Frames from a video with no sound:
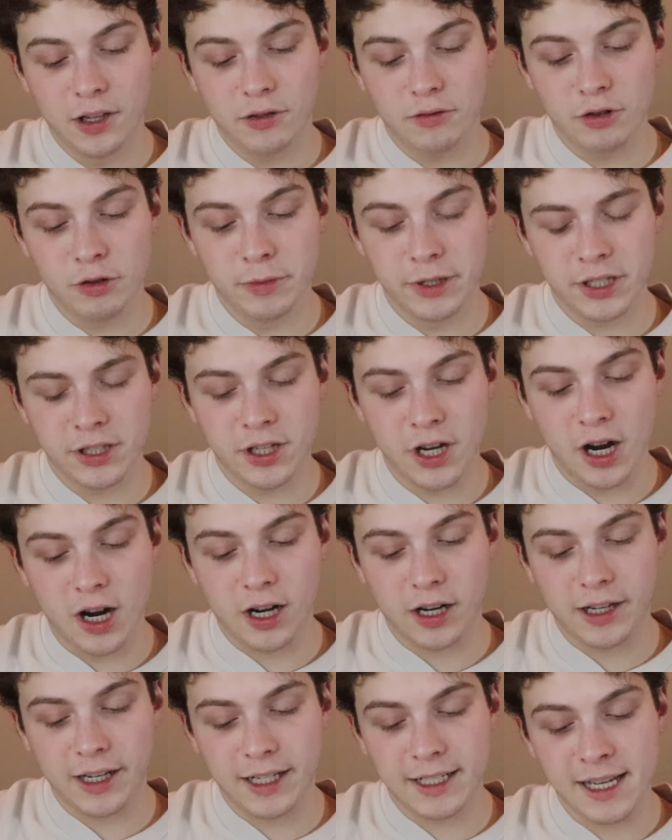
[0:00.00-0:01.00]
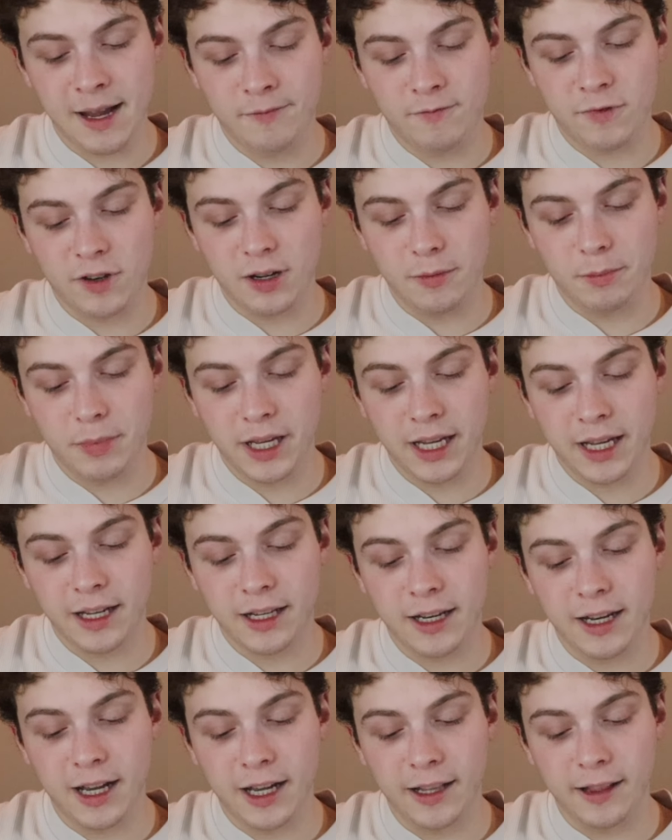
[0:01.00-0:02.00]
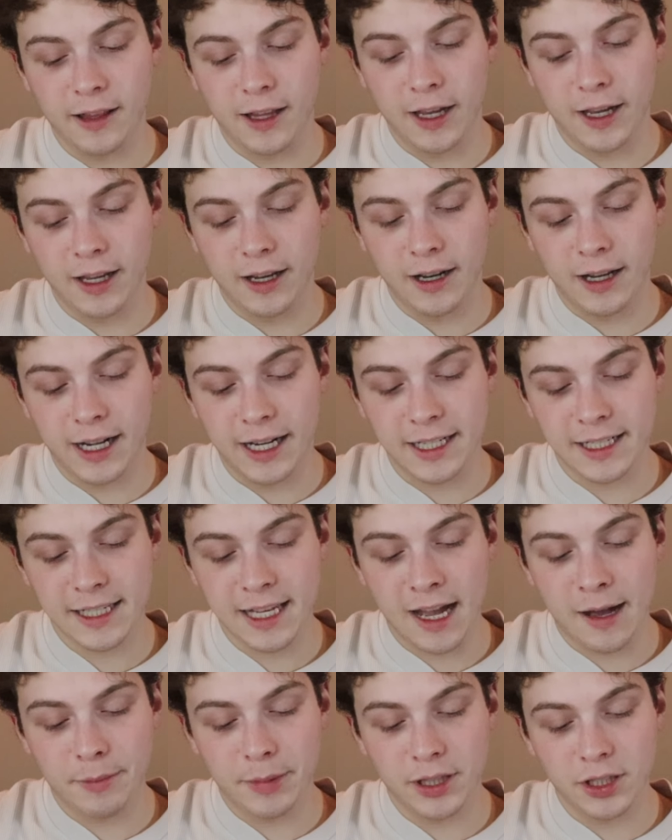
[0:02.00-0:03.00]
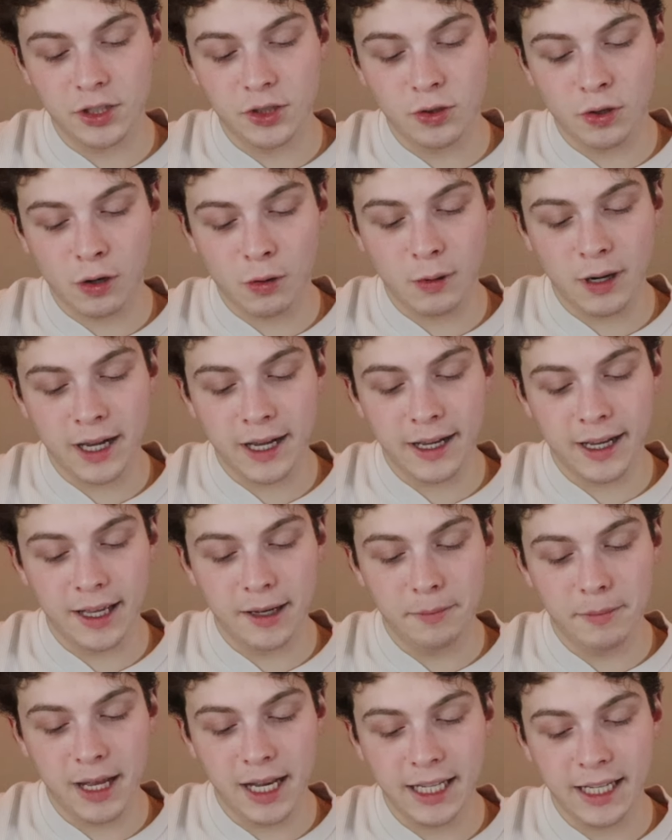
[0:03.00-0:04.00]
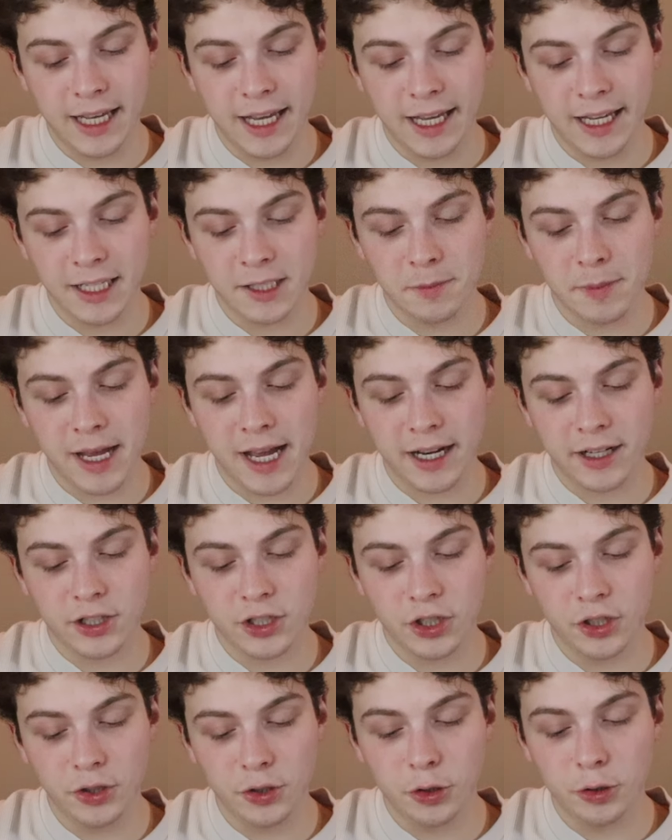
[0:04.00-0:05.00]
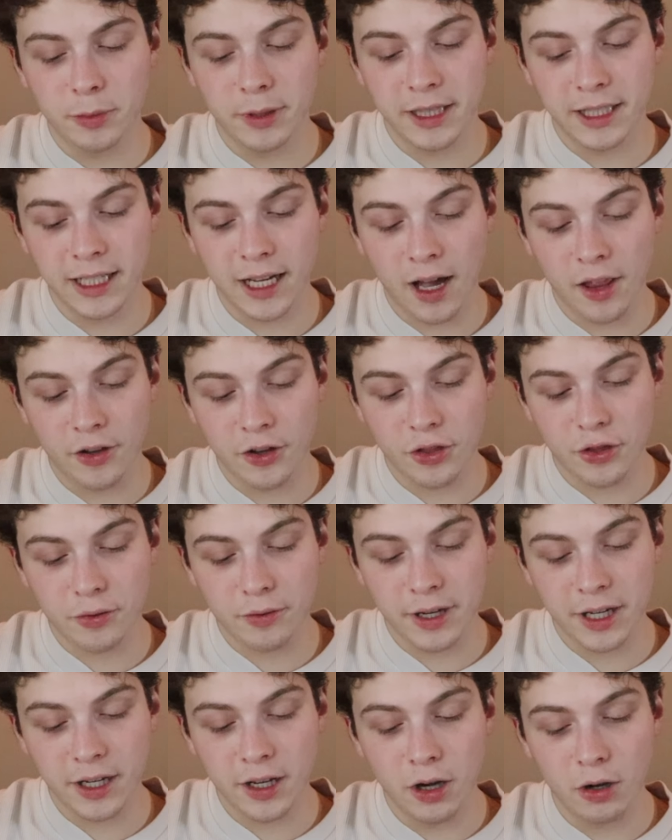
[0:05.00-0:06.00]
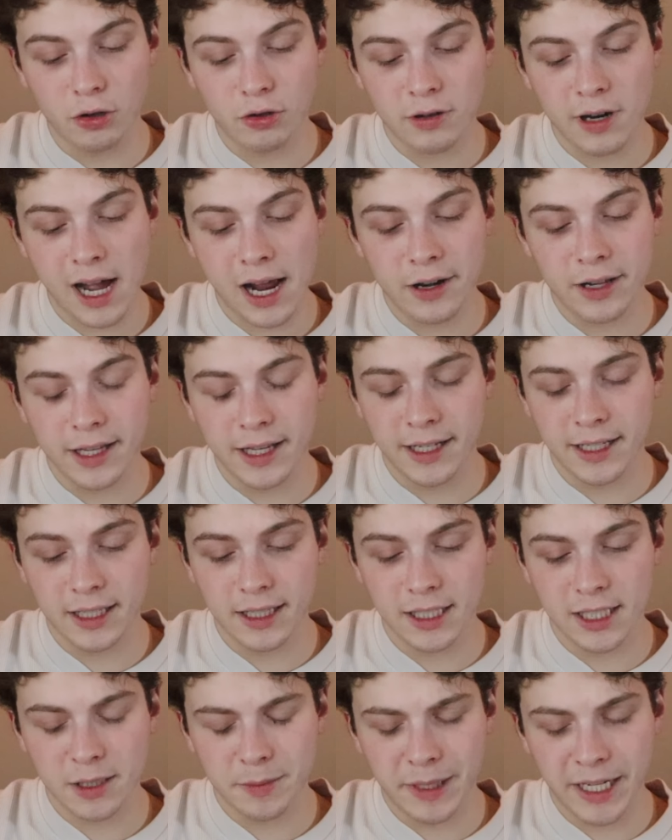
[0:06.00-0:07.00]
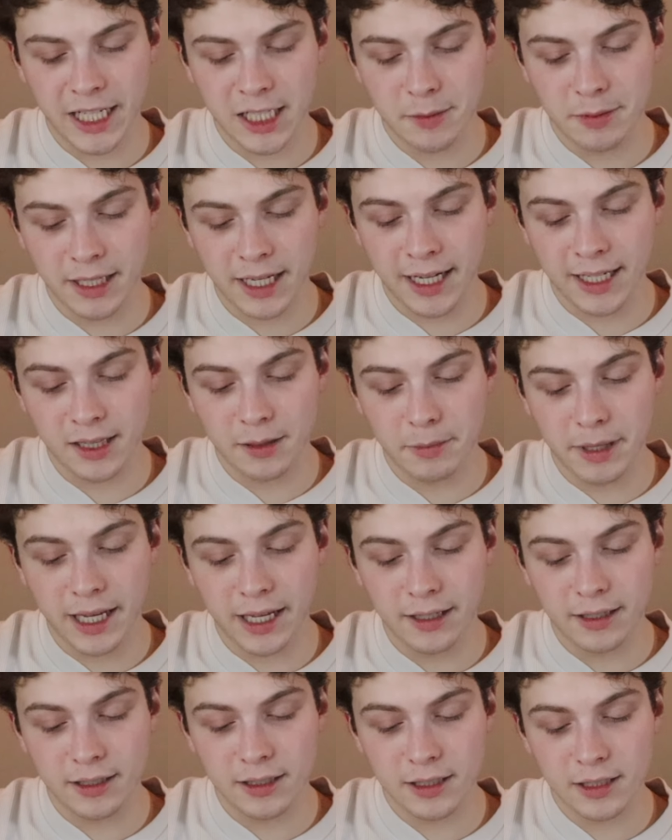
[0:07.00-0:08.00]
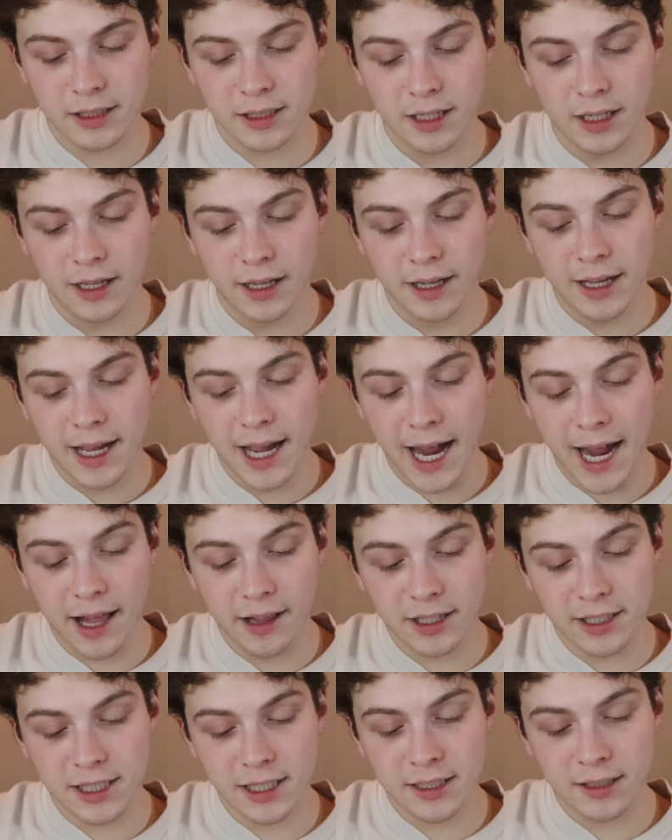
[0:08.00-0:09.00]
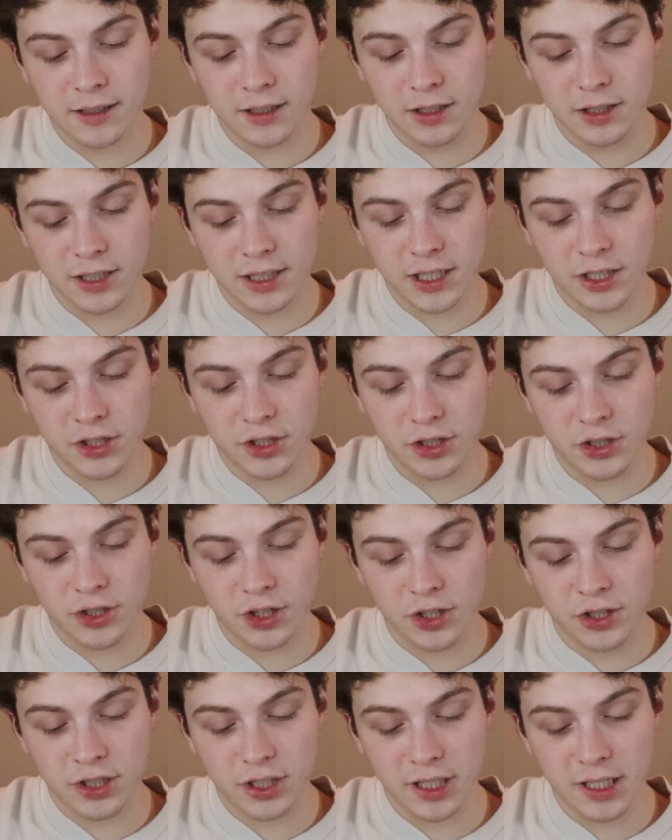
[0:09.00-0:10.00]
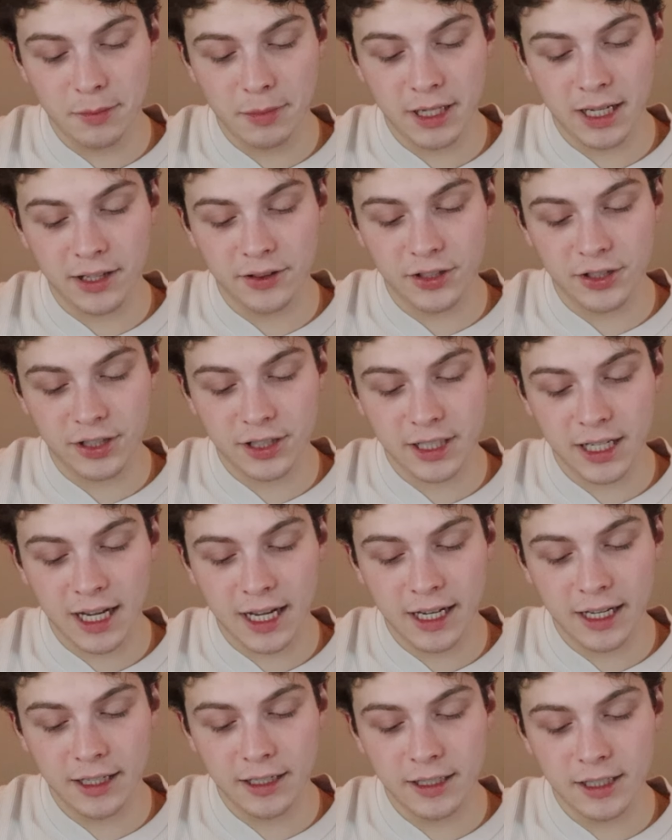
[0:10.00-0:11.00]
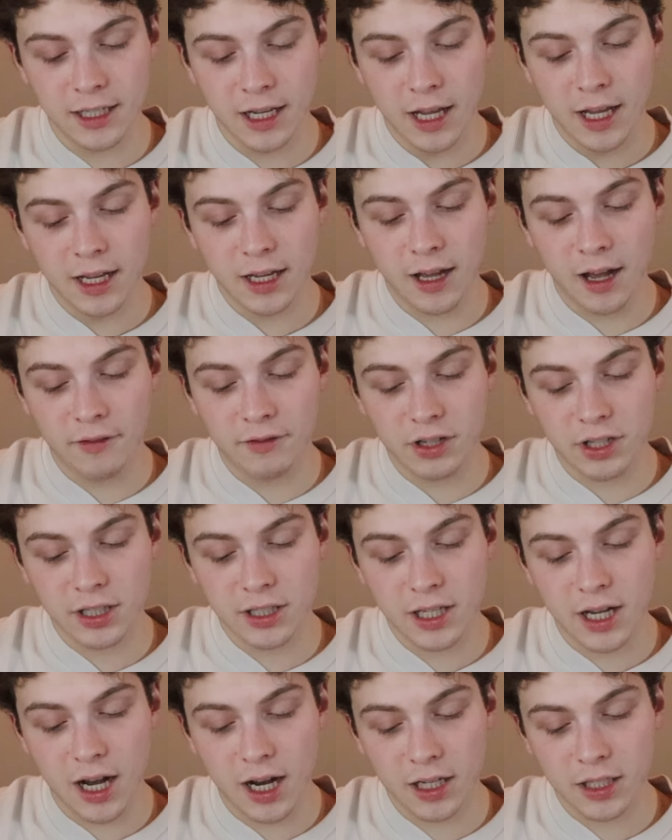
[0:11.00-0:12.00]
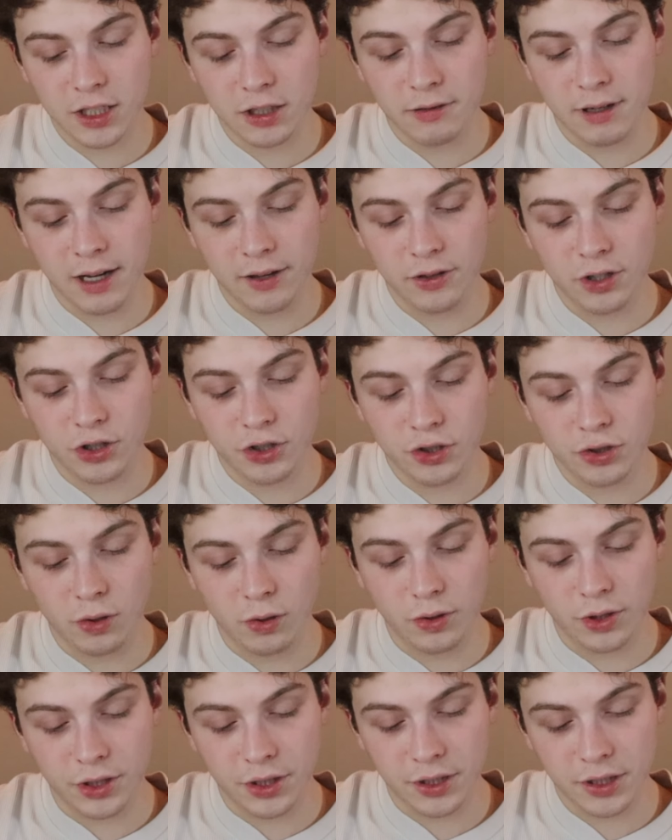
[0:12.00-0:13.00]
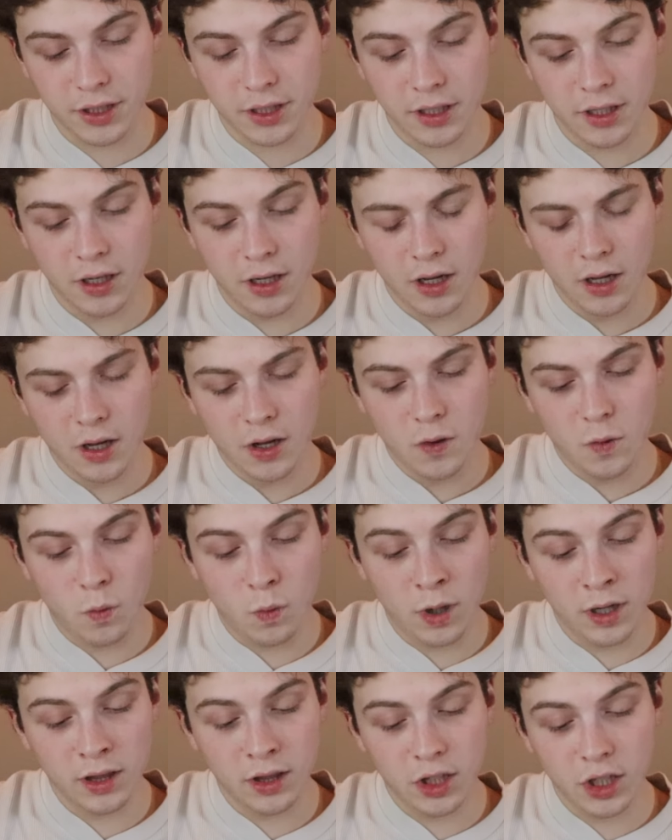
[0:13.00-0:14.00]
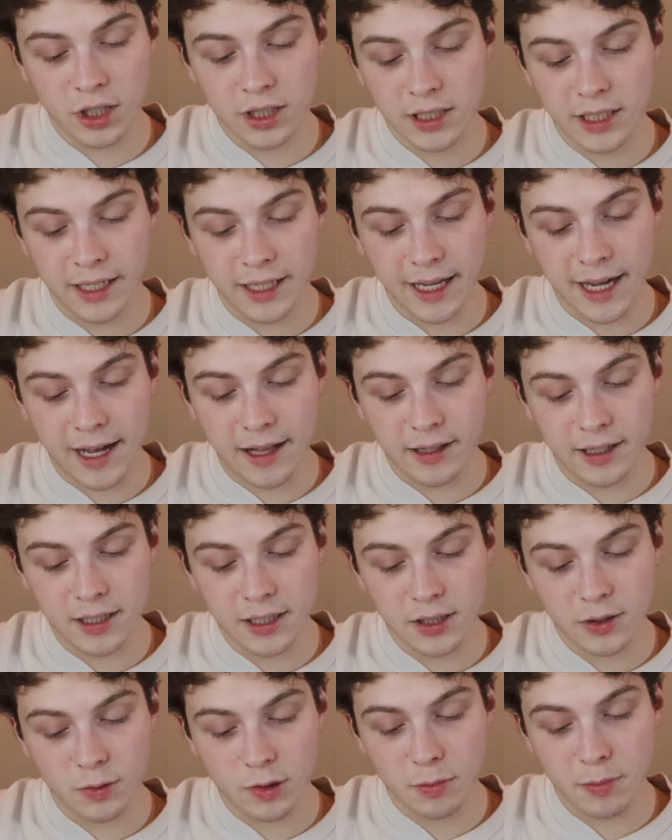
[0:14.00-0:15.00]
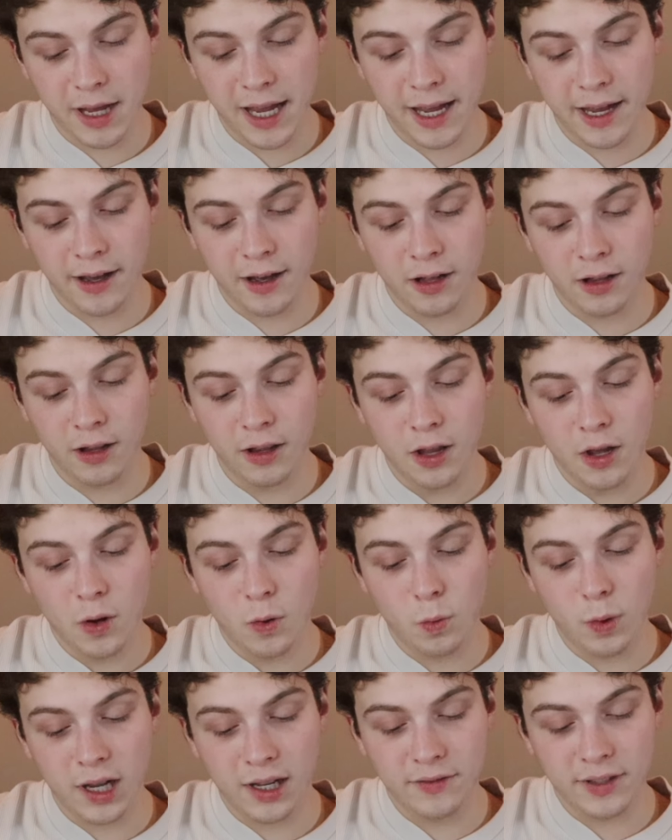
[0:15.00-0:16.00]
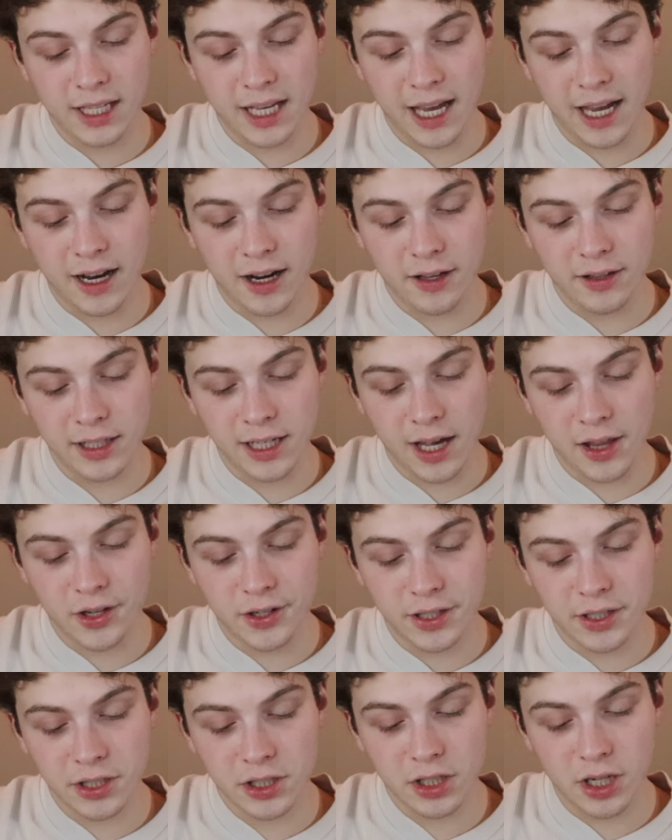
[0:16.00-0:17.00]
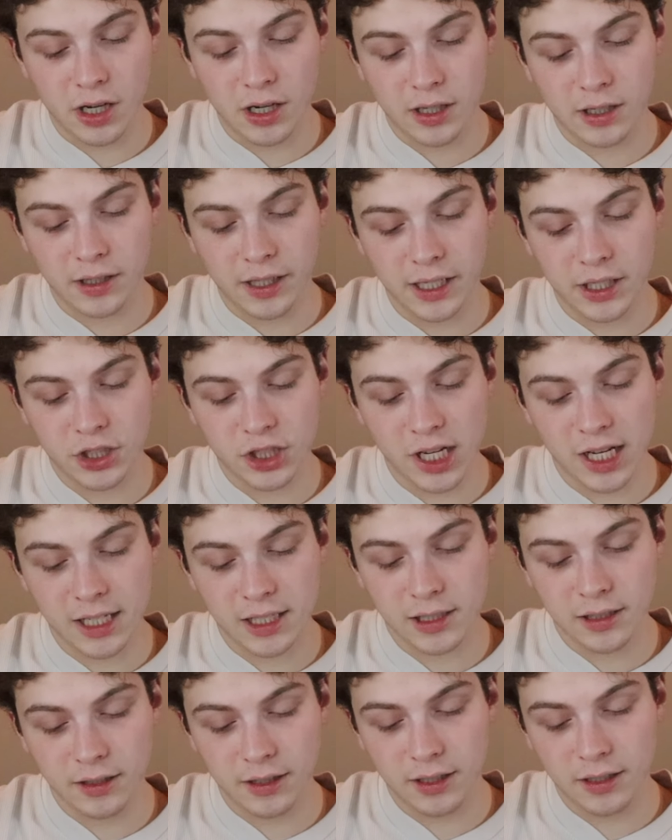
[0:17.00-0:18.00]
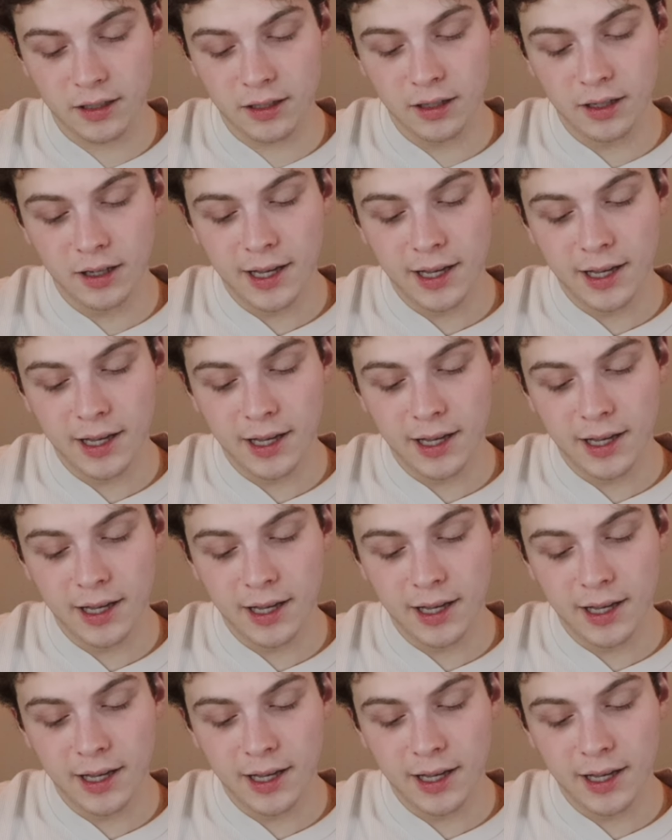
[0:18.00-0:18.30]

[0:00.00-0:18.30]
The room is dark except for a pink nightlight. I stop in the doorway and Benny hangs back too, but the other three go crowding into the space behind the beds. Alice's little sisters are sleeping on their sides, covers tucked around their shoulders. One looks like Alice, with pale, wavy hair. The other is dark like Jocelyn.